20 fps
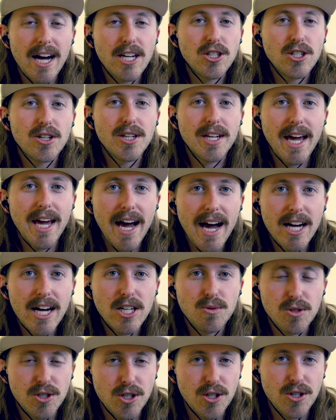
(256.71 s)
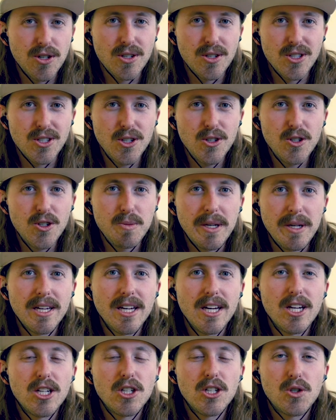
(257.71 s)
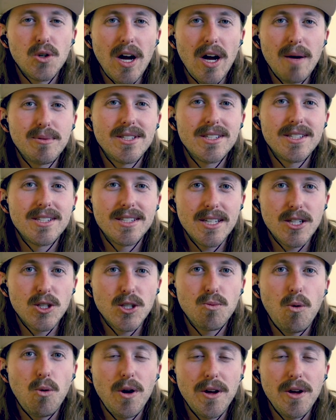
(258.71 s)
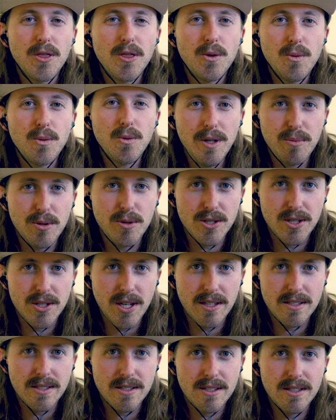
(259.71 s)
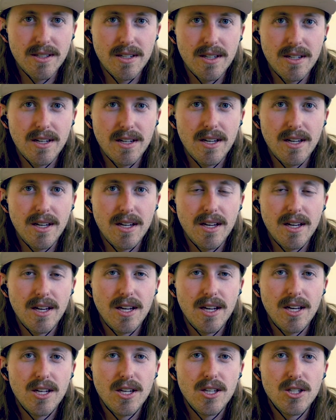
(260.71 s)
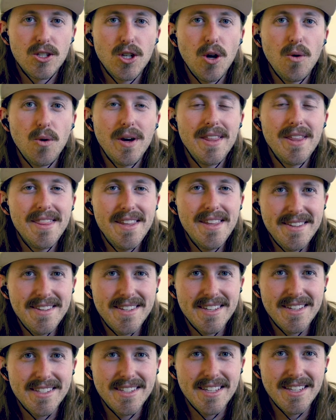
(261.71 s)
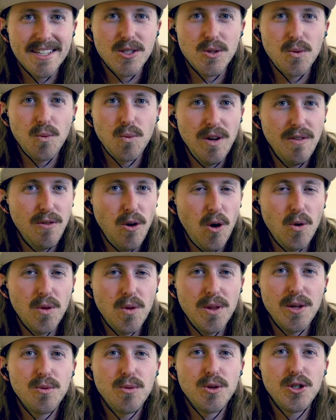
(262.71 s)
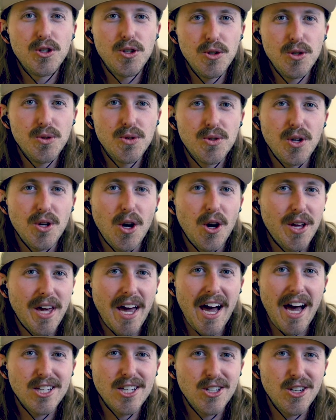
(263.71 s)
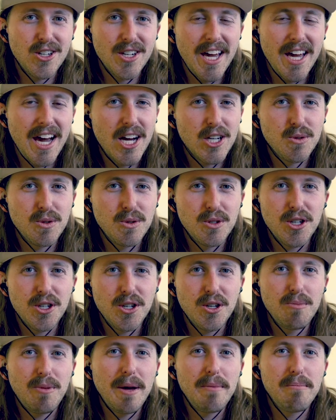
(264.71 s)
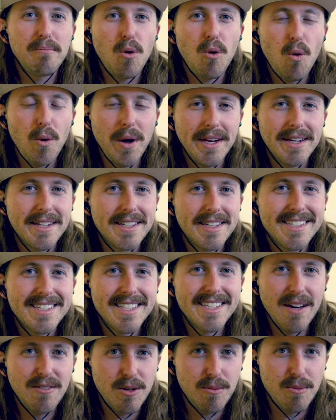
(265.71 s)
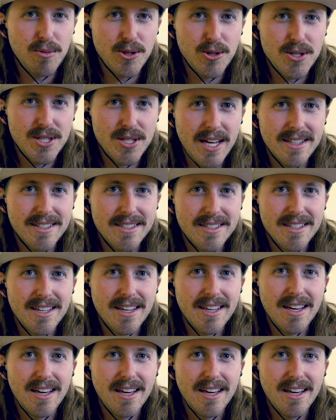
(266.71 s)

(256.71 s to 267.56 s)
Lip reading: on cash return, drops to 6.3%. So in this instance, we've only reduced our cash on cash return by 0.7%,